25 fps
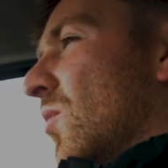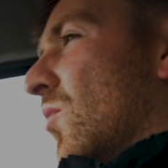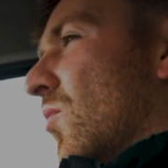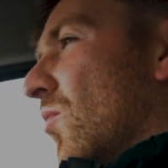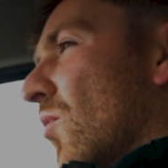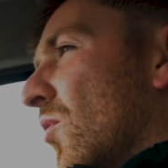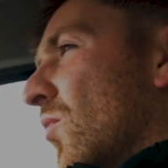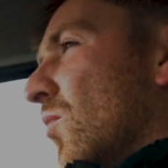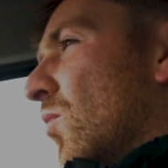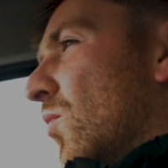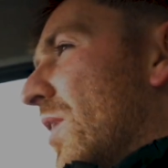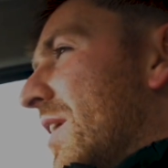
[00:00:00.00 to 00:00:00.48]

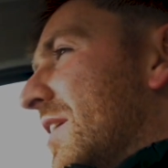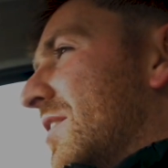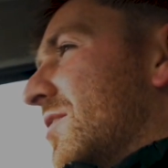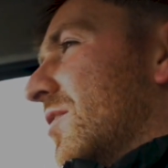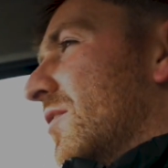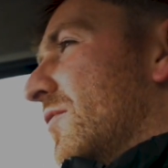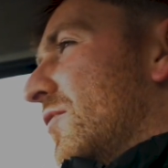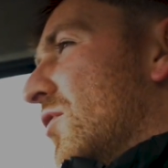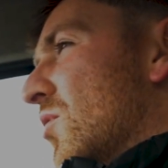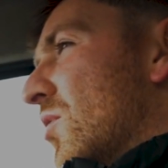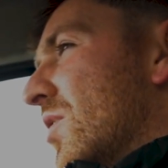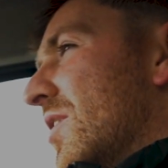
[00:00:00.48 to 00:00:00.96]
we're on the way to
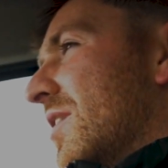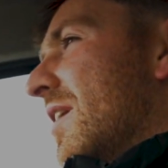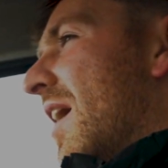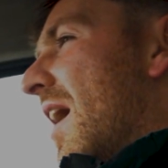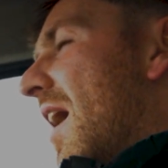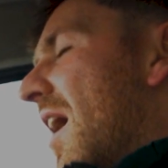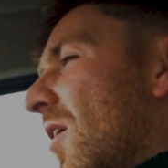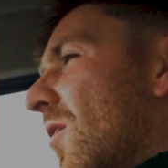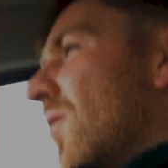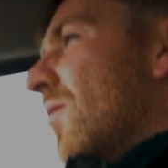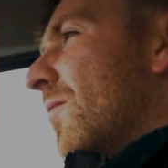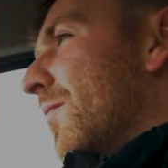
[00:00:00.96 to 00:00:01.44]
the viewing
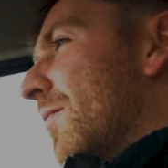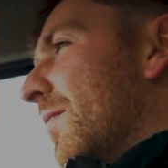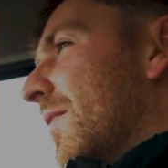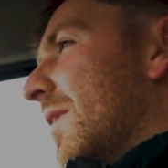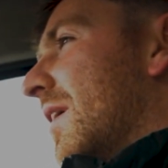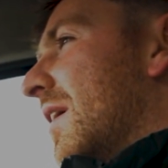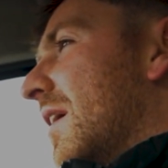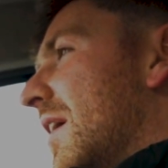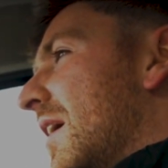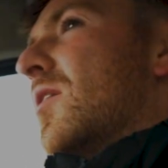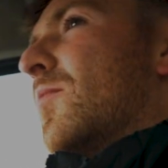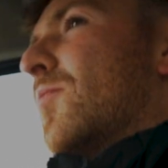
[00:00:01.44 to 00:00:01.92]
now.
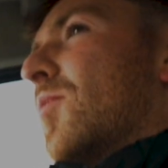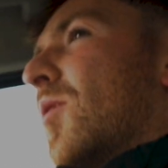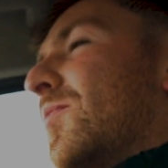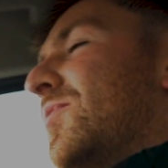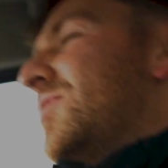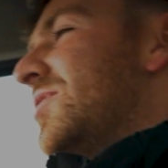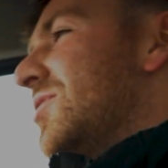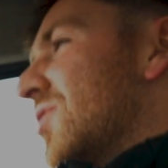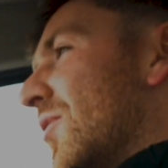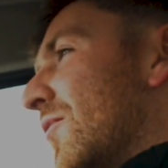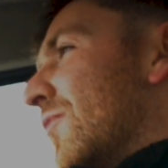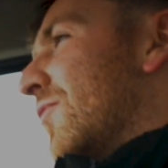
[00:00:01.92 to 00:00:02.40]
The
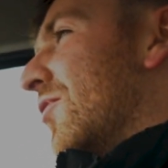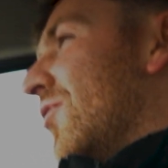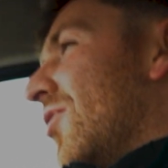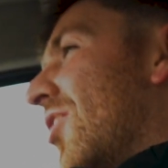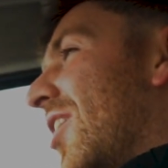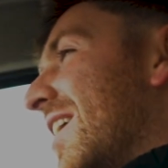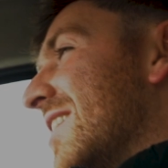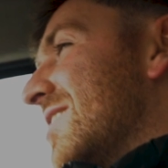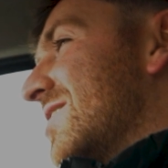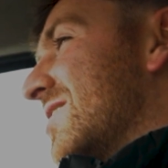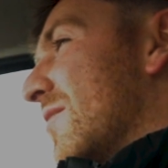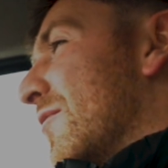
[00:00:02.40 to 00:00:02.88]
property's on for
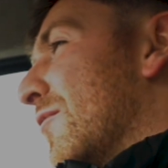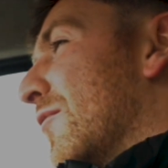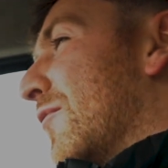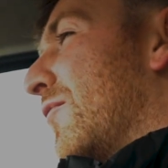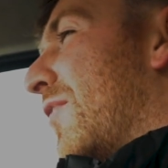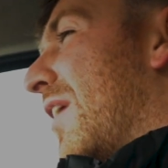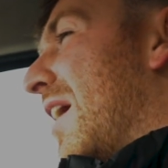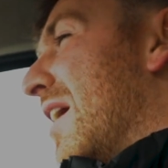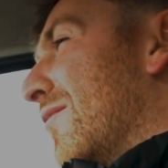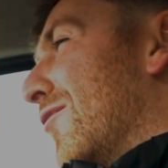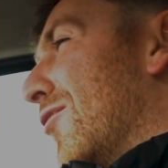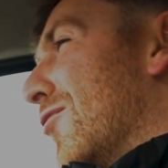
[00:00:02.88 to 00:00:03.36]

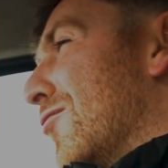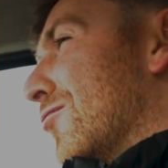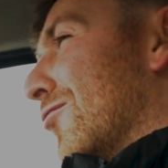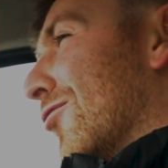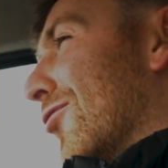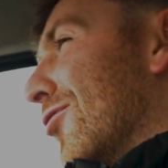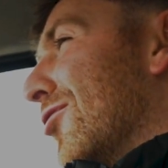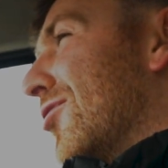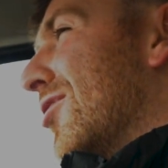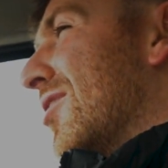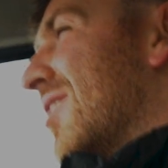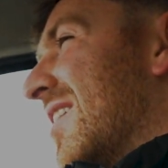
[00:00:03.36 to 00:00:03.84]

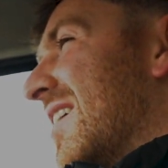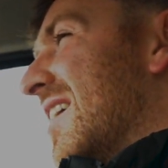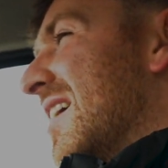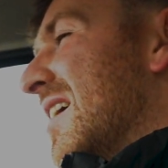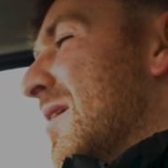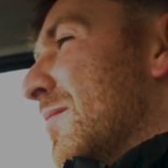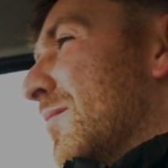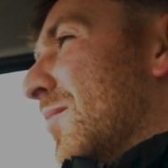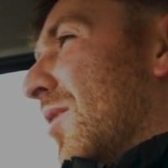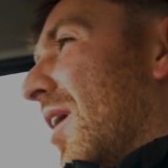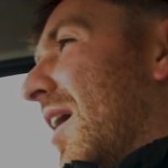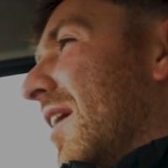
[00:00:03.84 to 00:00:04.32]
97,500,
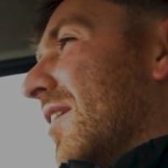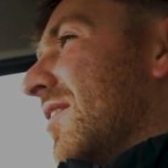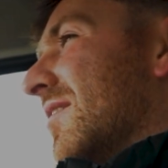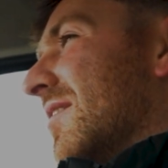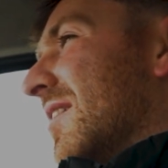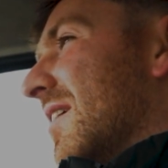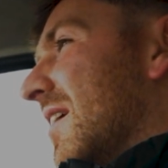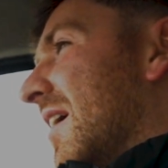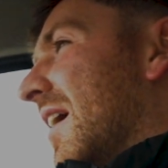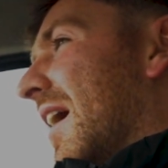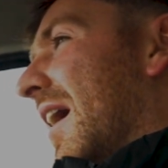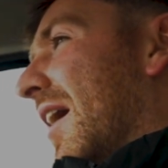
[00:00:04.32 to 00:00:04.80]
but
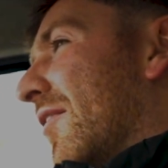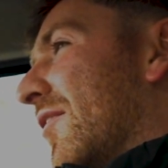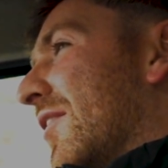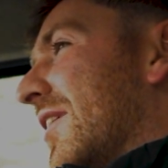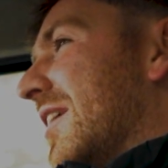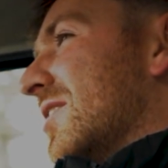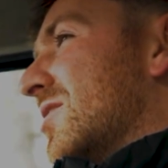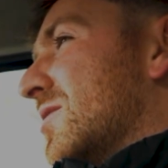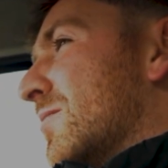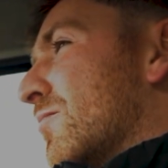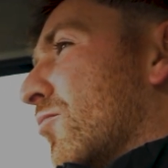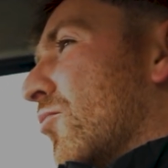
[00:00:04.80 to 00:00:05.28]
I
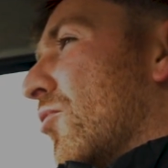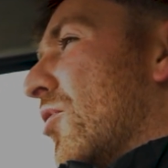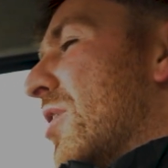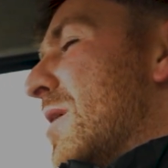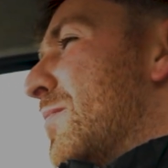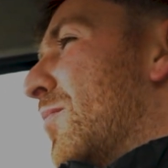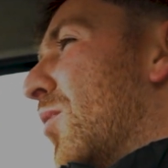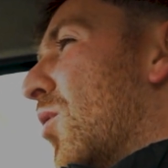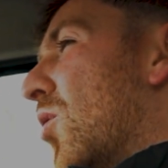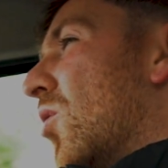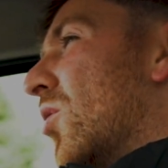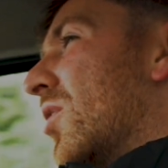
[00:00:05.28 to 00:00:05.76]
think it's in
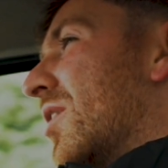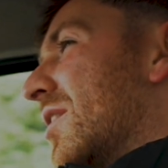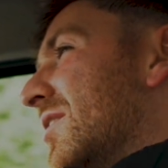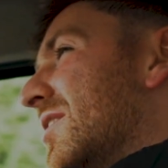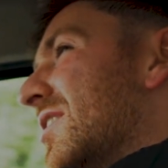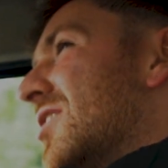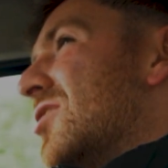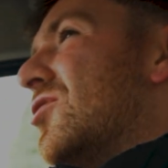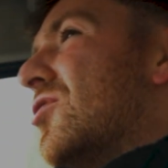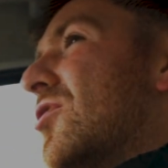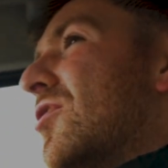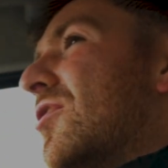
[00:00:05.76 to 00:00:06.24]
pretty poor
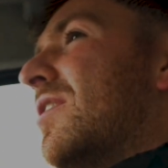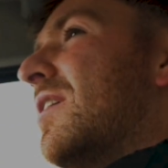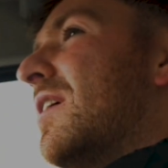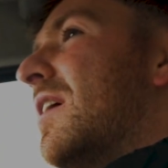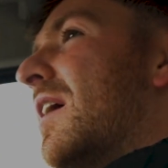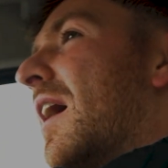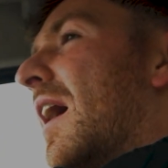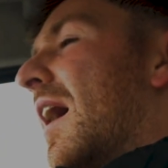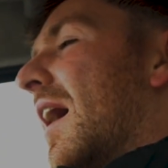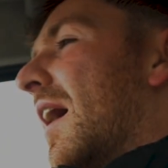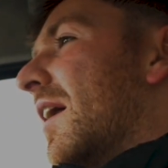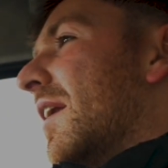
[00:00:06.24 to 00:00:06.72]
condition,
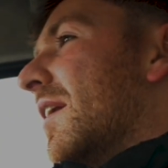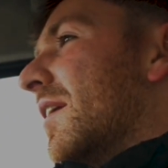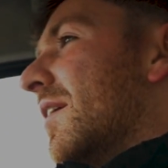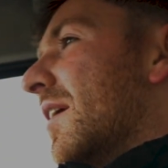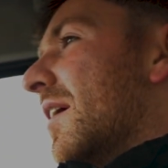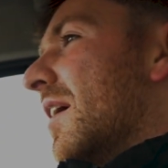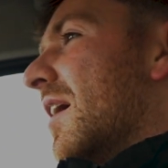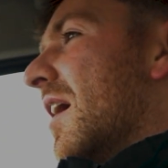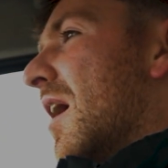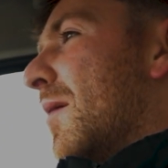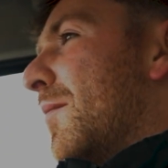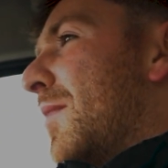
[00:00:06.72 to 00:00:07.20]

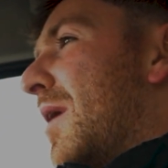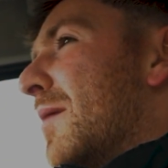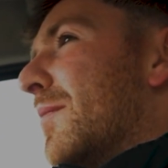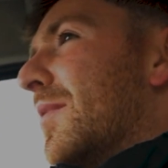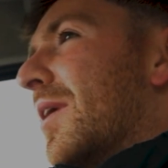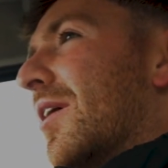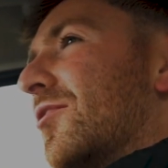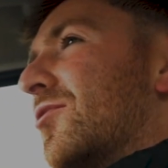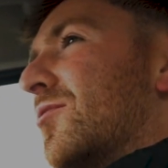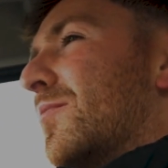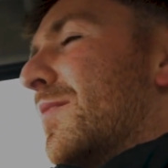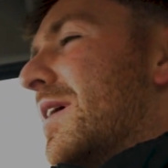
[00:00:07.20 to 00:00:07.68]
and I might
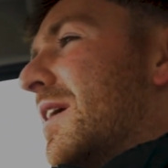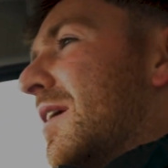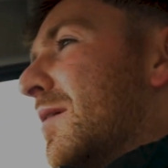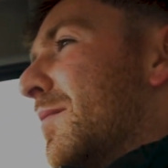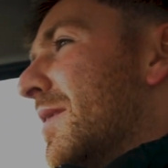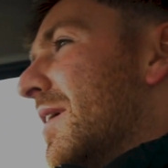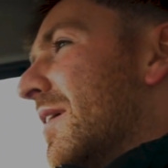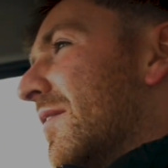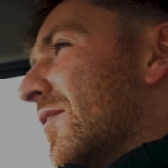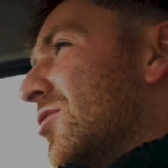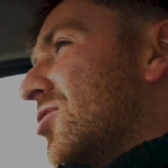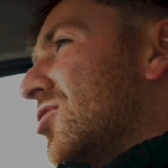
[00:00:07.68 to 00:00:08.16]
be able to make a
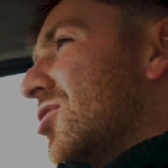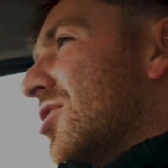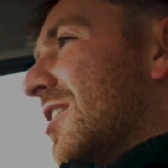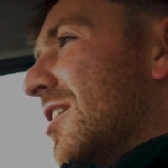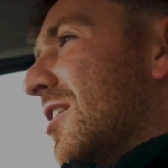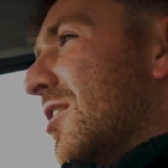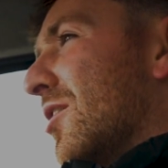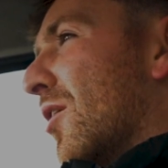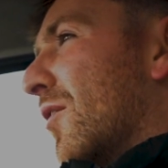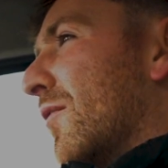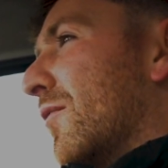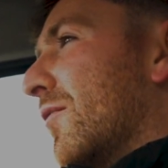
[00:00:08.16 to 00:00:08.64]
bit of a
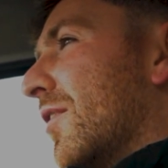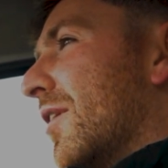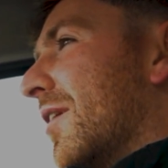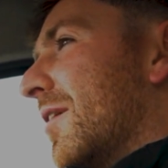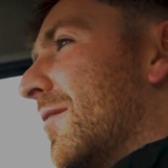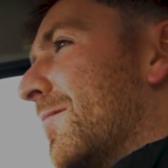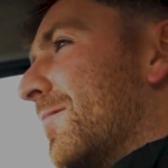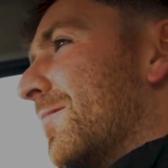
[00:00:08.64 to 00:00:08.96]
cheeky offer.